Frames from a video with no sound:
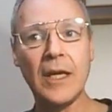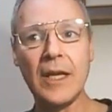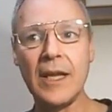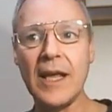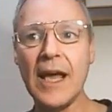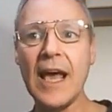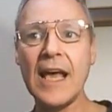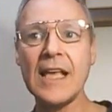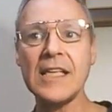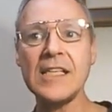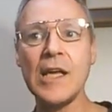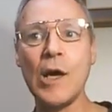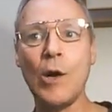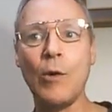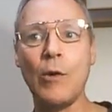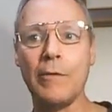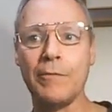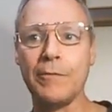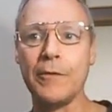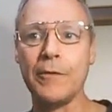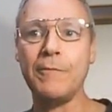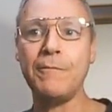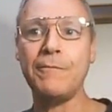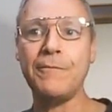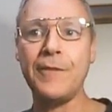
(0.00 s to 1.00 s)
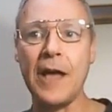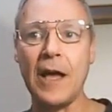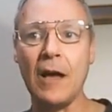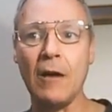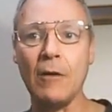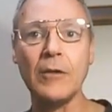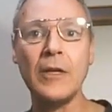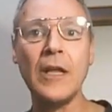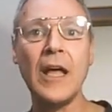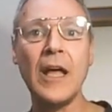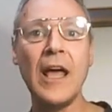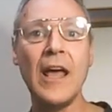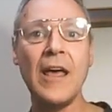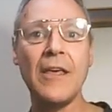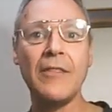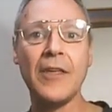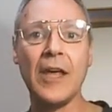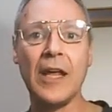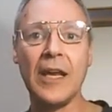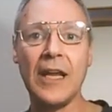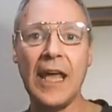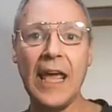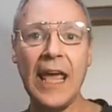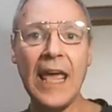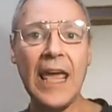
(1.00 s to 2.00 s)
It has, however, found
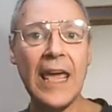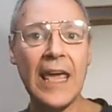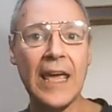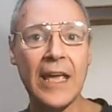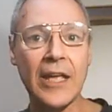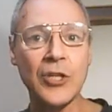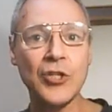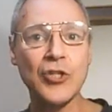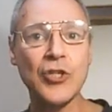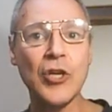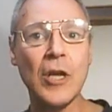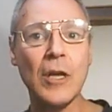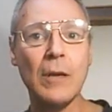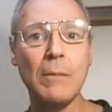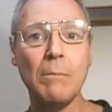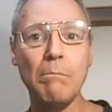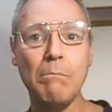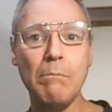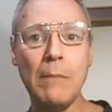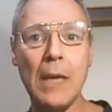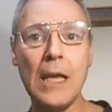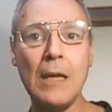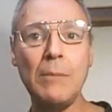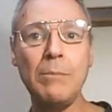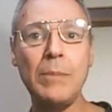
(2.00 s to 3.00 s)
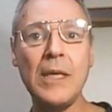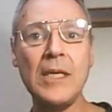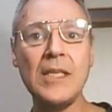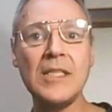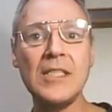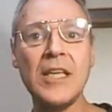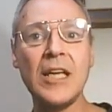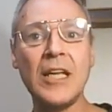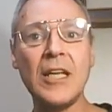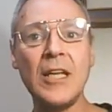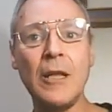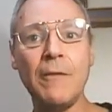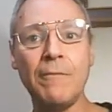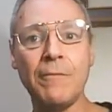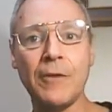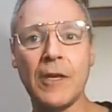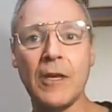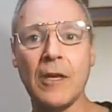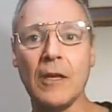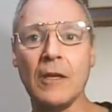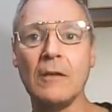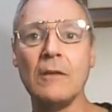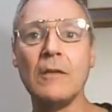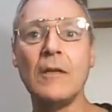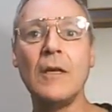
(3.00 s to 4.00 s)
that age may be
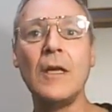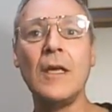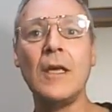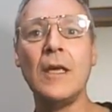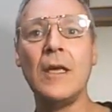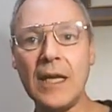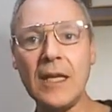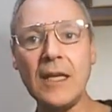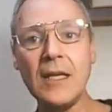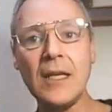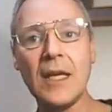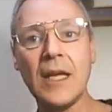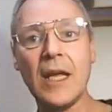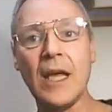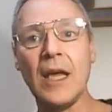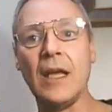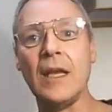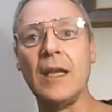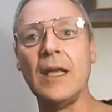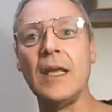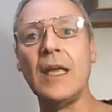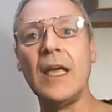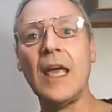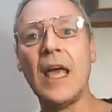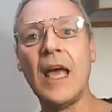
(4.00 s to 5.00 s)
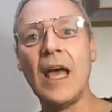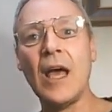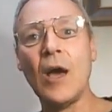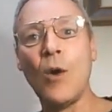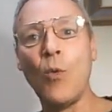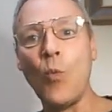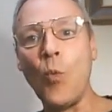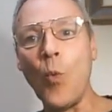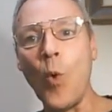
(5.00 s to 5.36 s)
significant by indicating